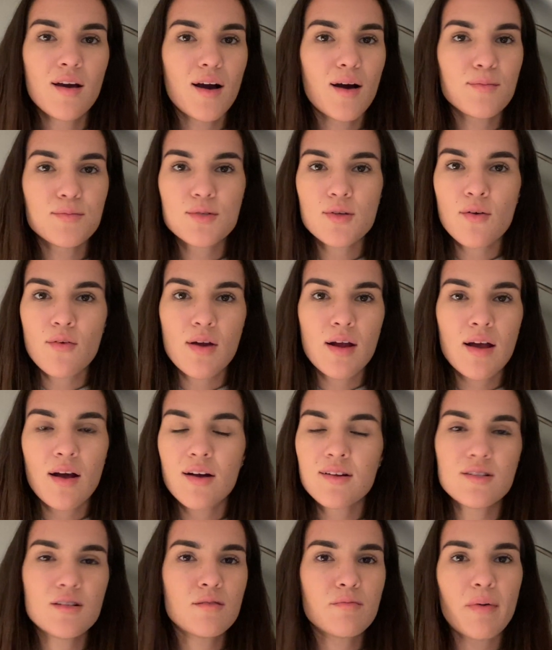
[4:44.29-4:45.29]
I'm sorry,
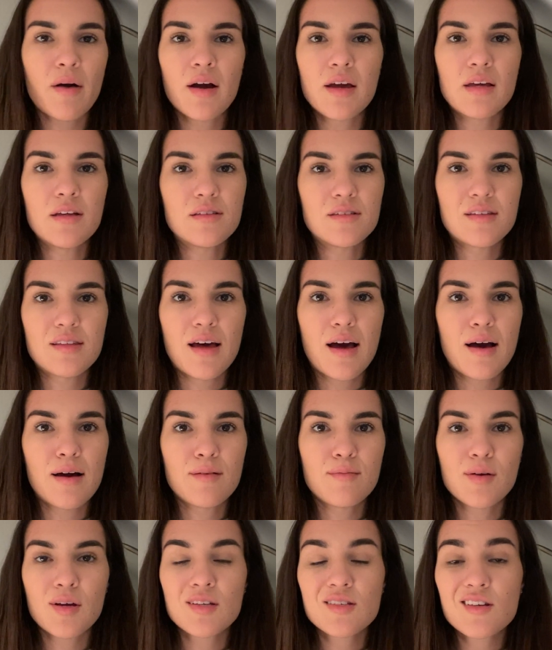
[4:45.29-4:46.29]
I didn't buy into
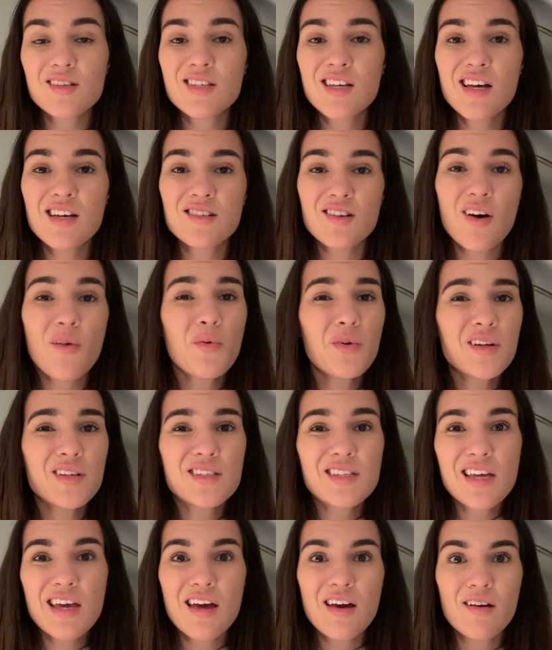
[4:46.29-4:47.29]
that because I said I want to
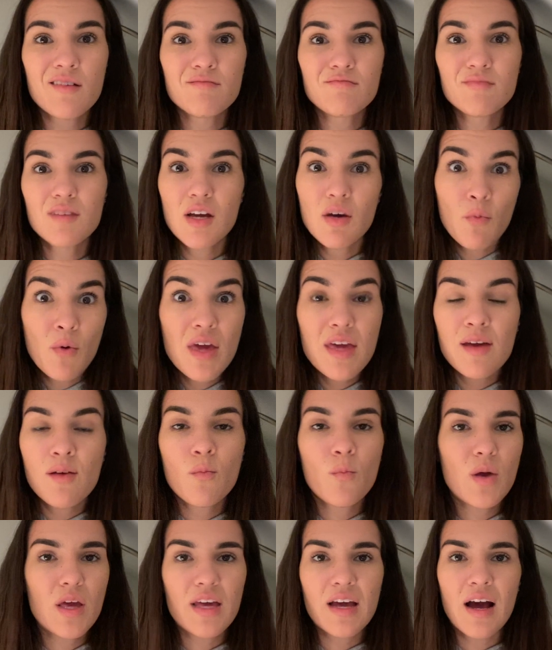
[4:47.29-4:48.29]
see it week
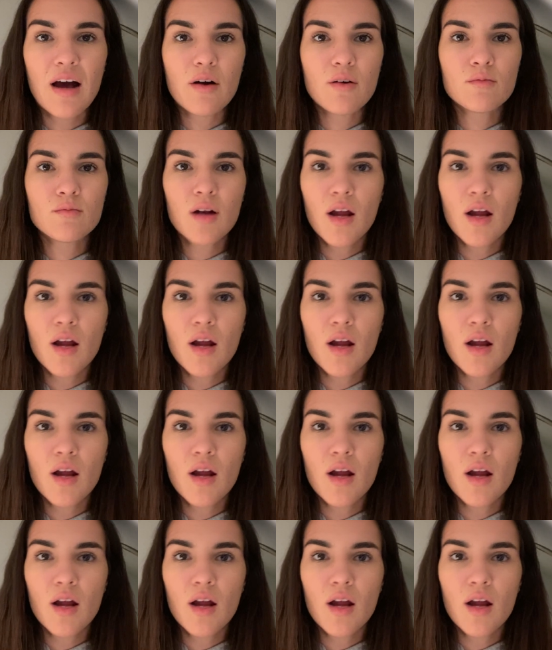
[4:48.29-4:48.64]
in, week out.